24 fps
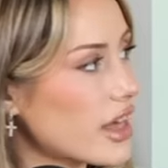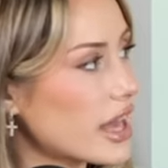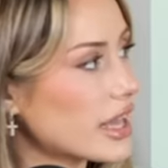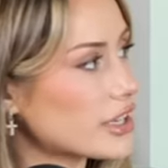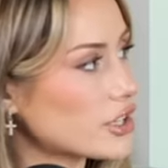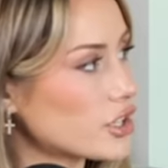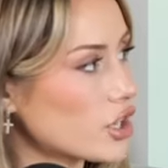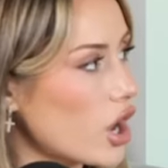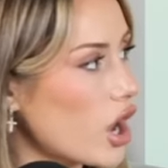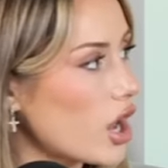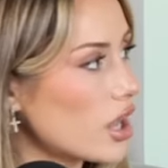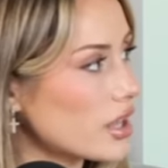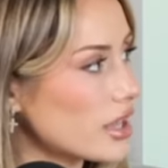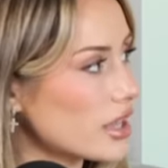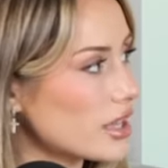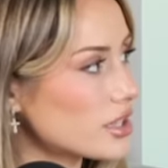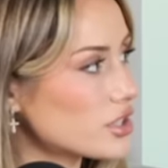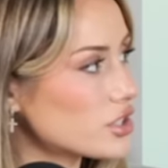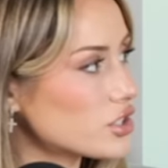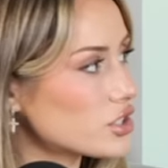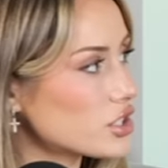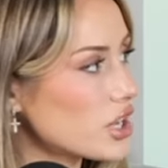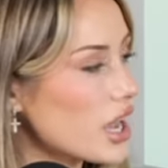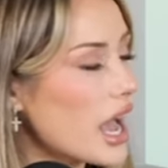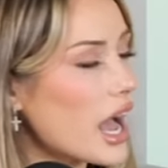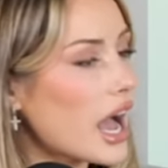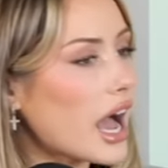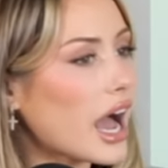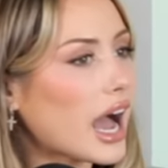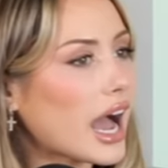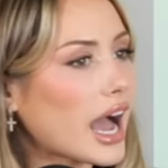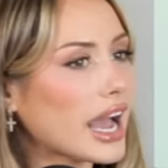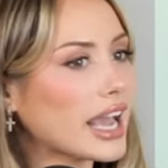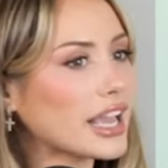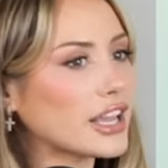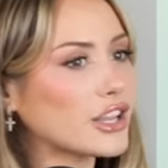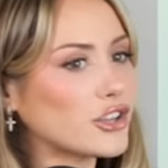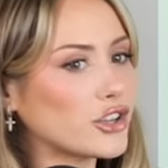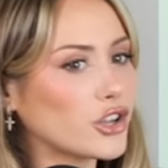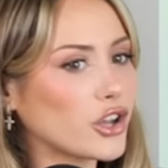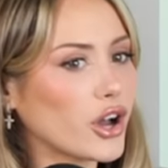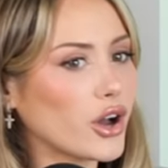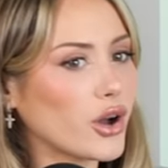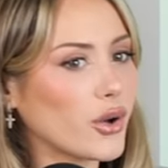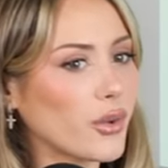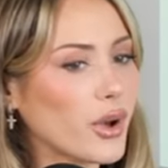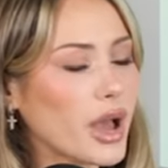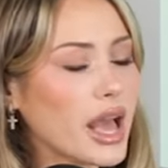that knowledge, I
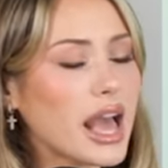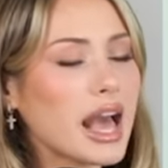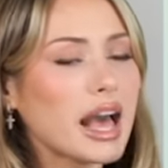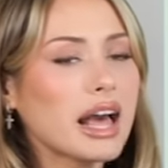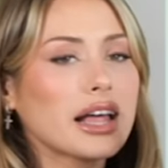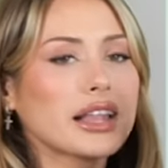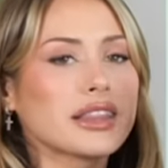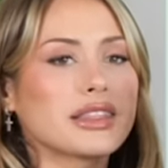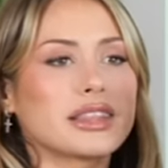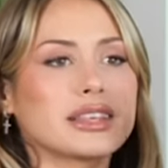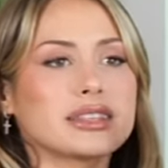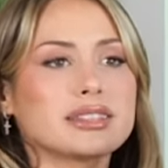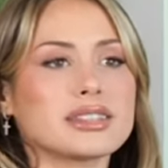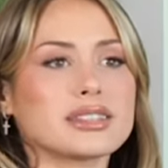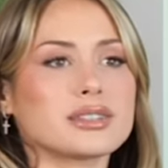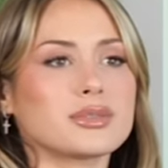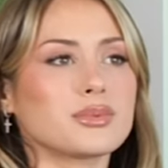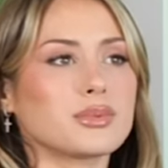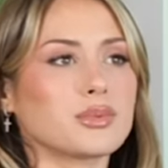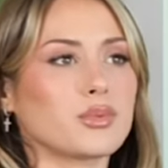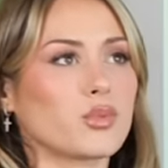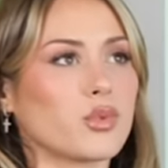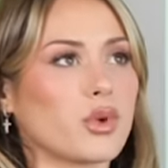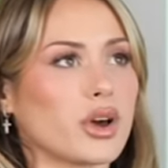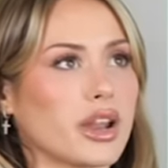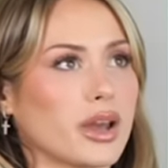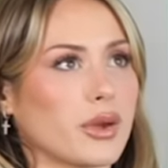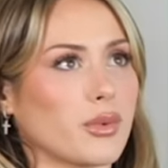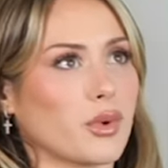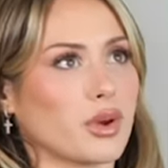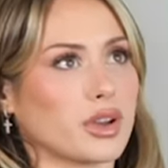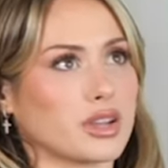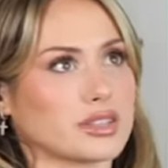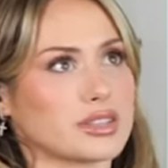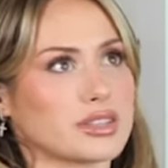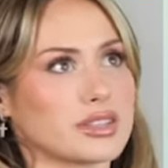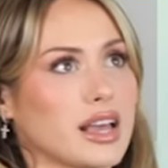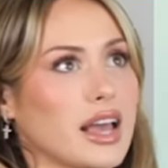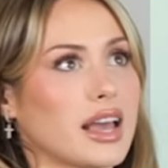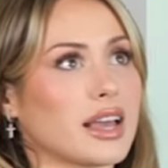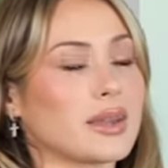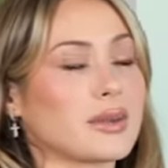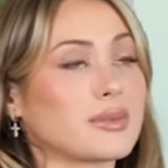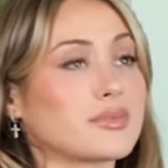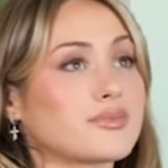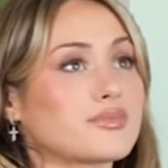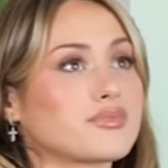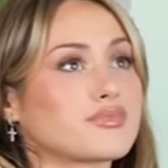know this is what I want to
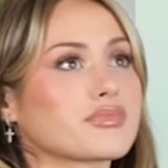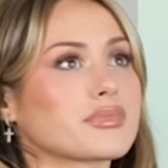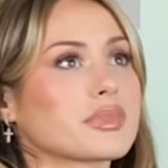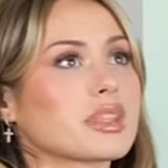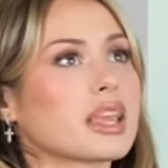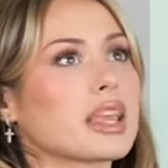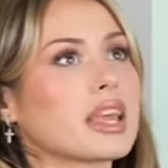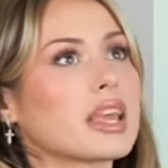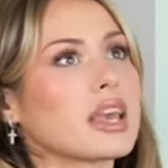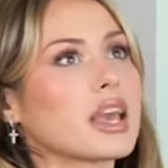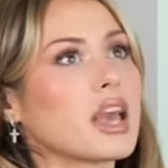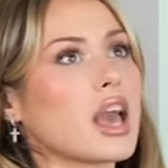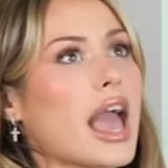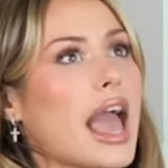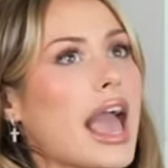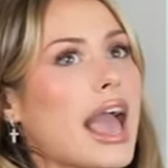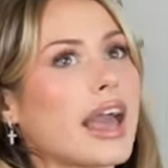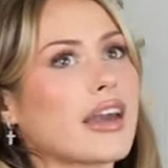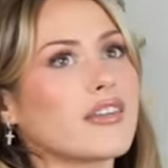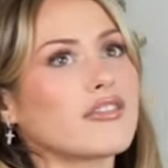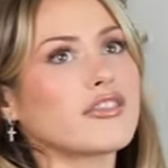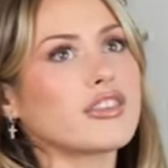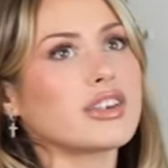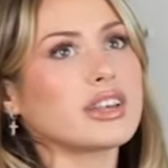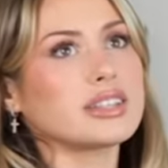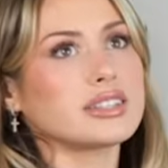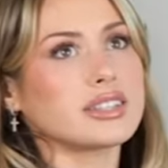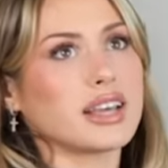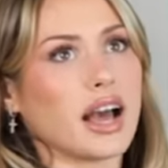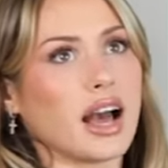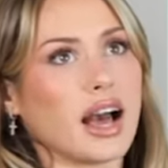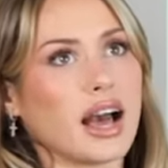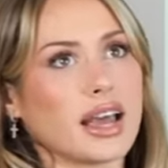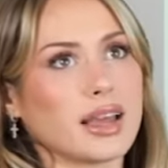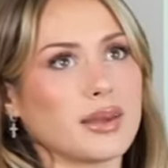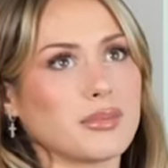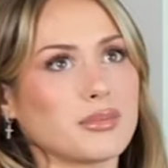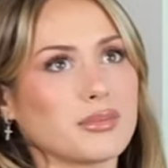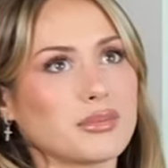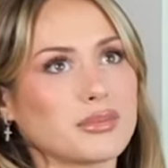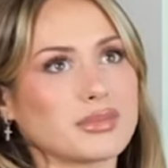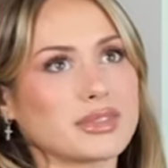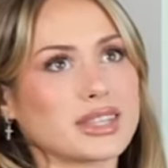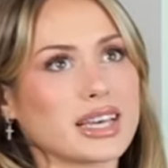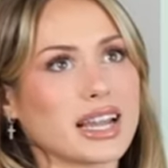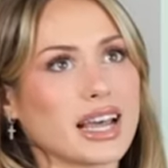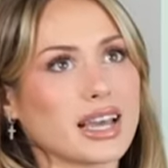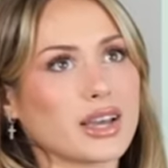say every time
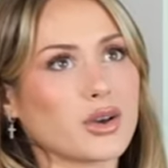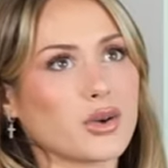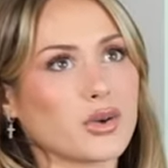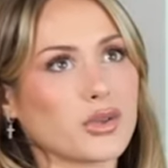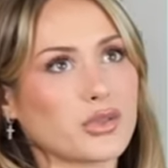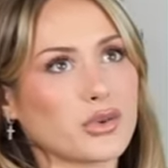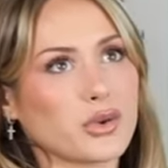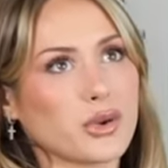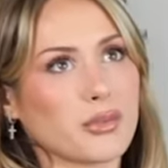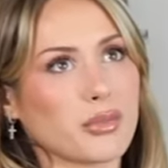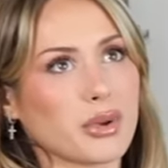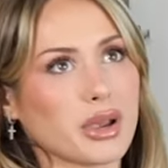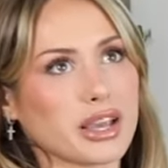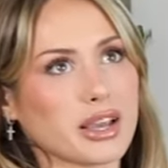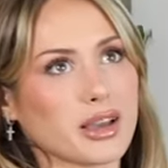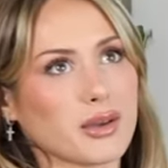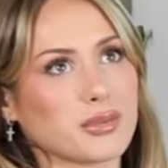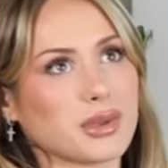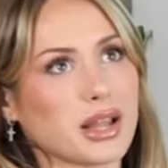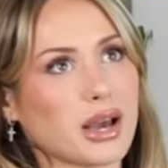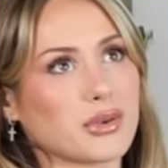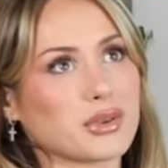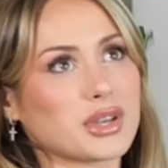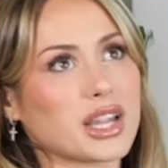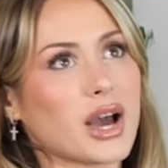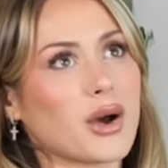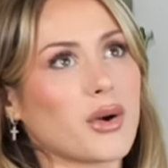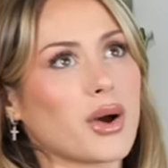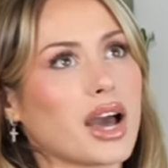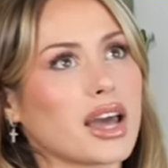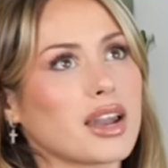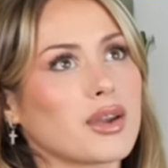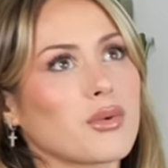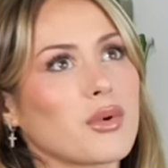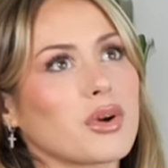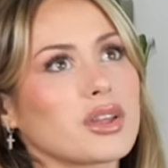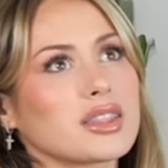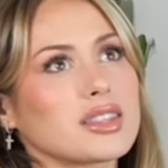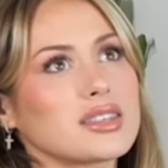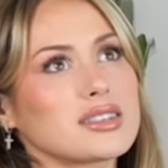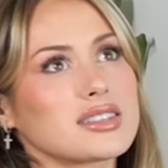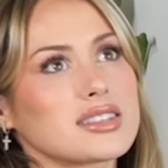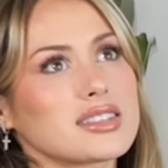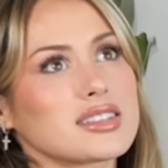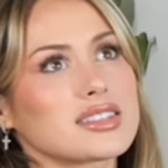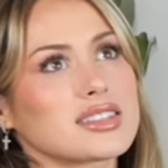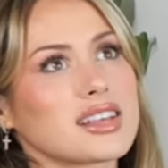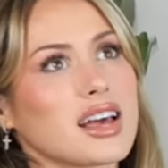that I go through a breakup now, now I don't want
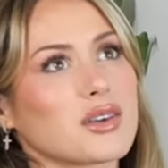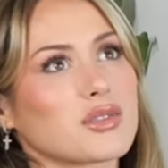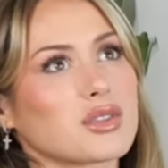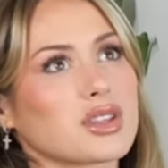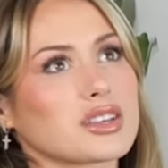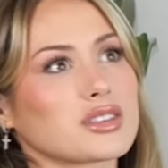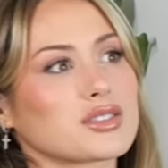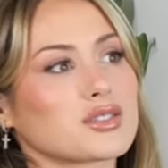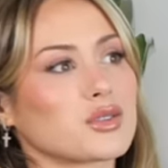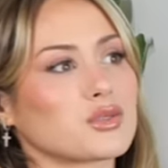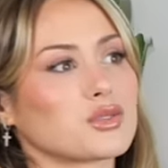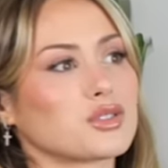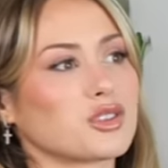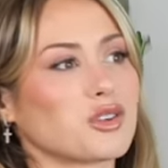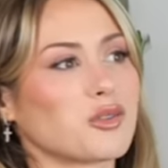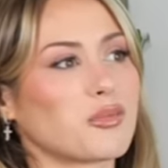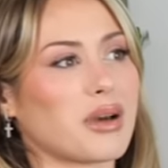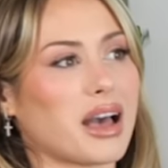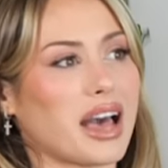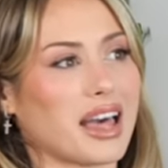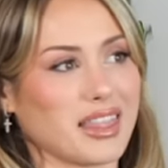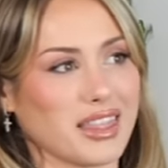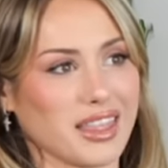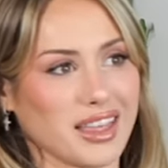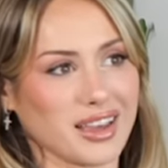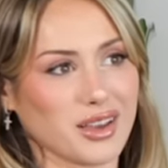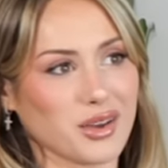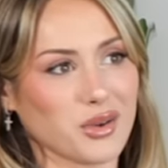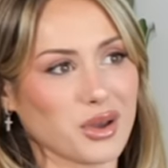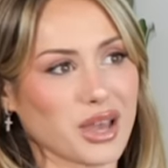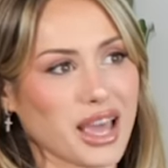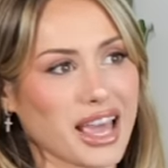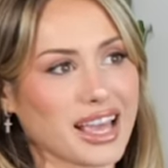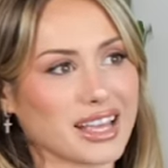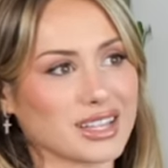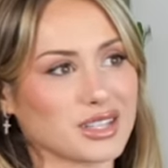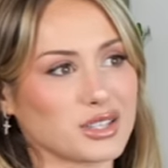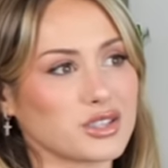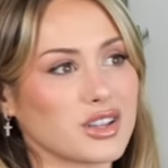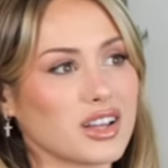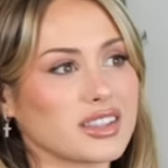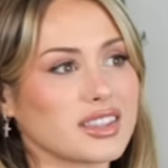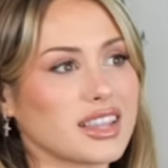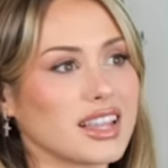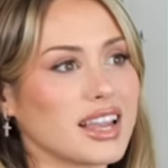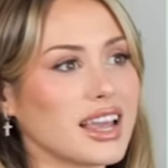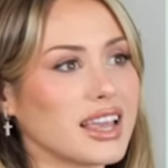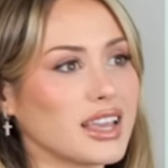this to sound like sociopathic, okay? It's
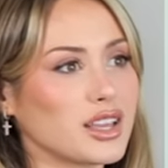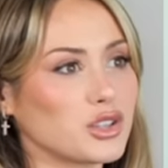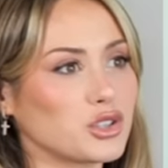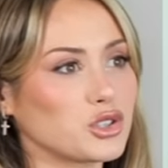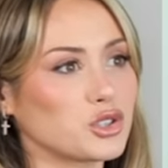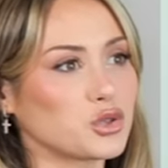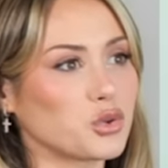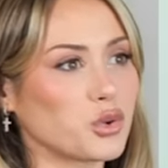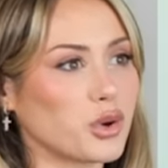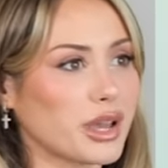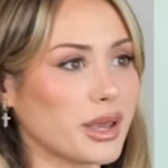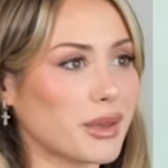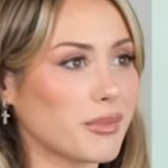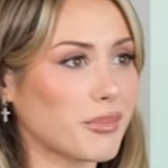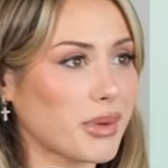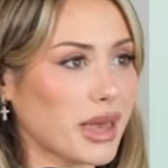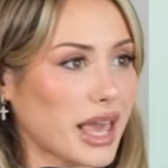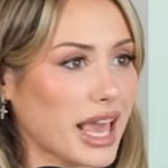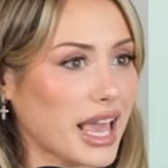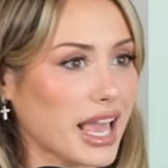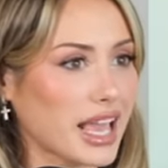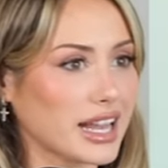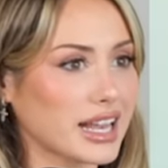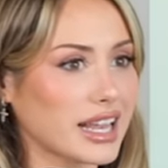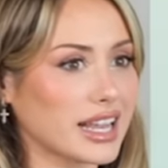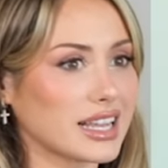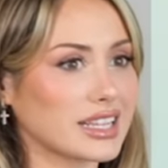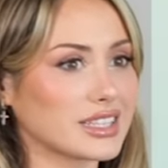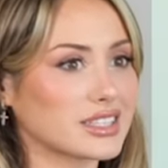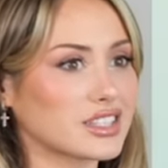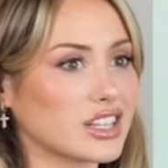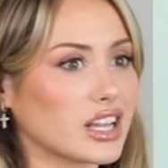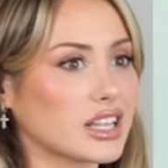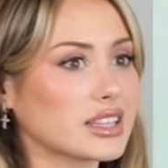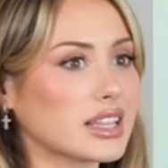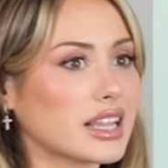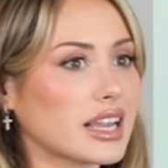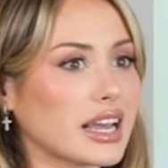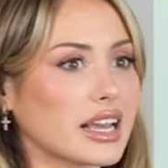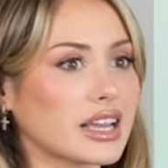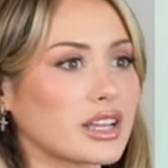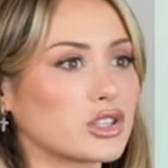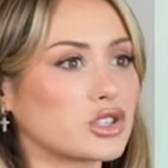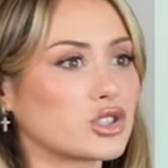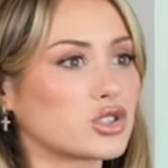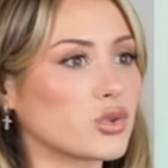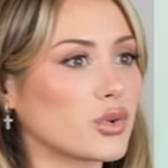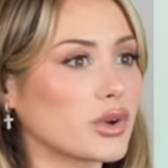not that I enjoy pain and it's not that I
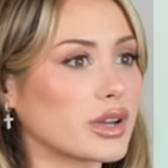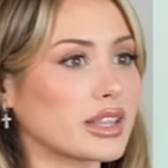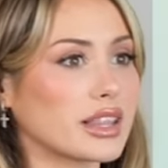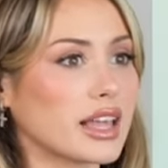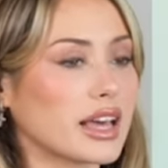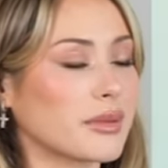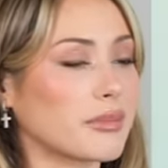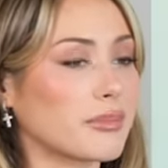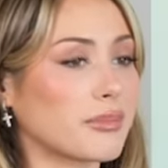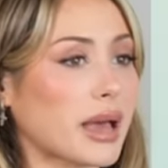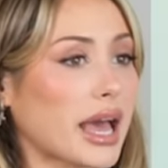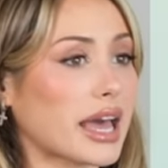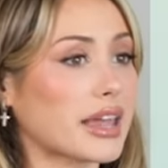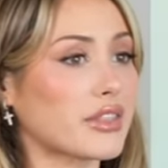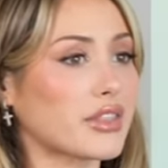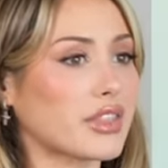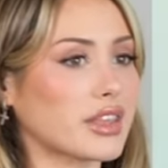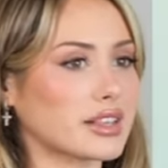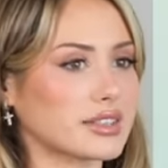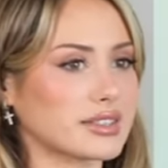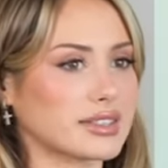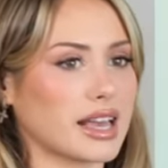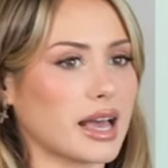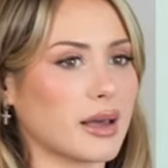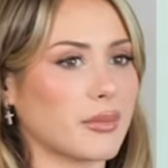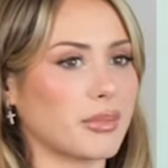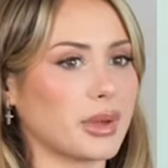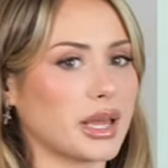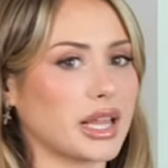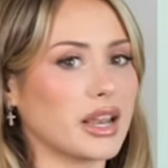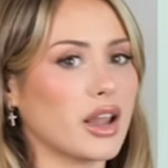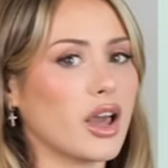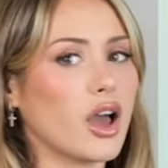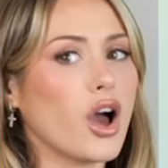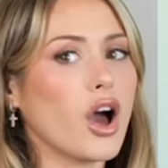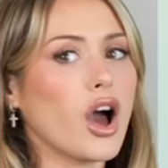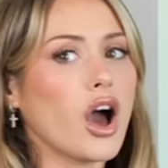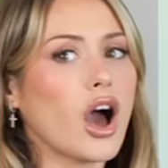enjoy that bad things happen.